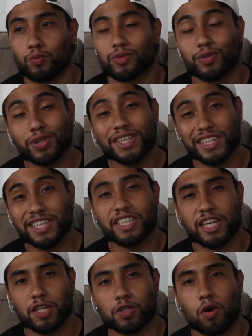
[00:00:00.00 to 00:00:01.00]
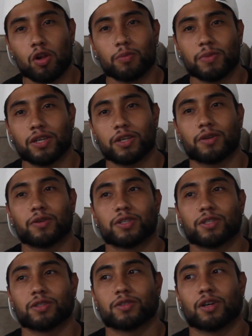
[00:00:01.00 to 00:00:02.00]
it really did take a toll on me, you know,
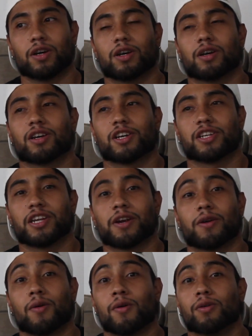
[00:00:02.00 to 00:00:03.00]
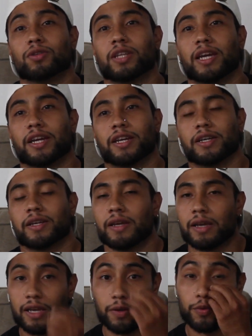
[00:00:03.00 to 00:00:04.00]
just cutting hair all day,
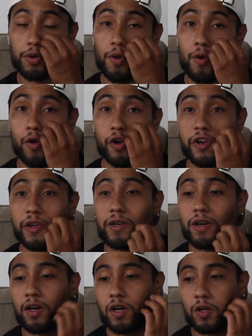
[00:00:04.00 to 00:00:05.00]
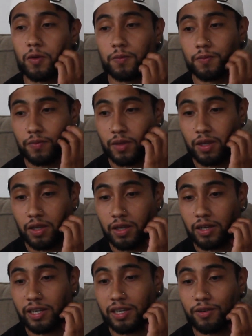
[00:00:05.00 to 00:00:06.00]
recording,
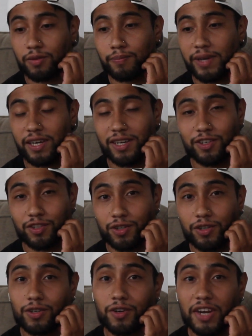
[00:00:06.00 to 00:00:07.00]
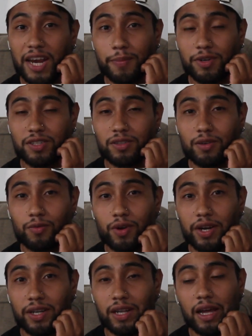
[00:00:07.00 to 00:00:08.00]
making sure your camera's in the
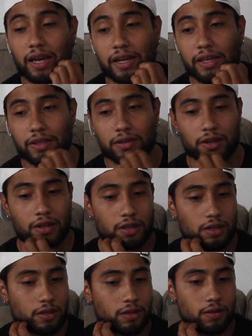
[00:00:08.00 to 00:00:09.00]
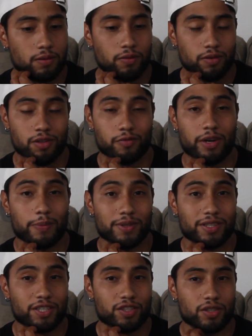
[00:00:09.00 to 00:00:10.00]
right light, in the right
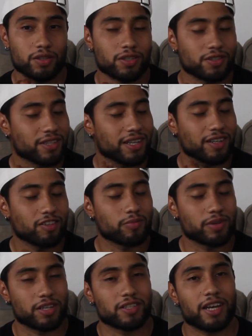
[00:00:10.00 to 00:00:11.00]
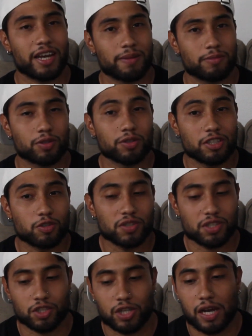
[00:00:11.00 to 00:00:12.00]
position does take a little bit of time. So this
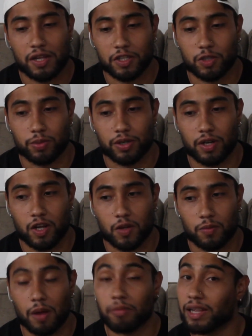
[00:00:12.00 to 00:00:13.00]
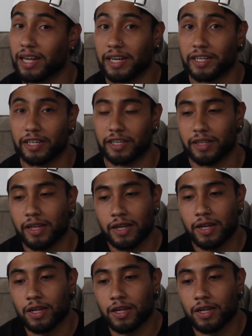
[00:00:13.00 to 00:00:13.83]
was a challenge, but I'm glad I did it.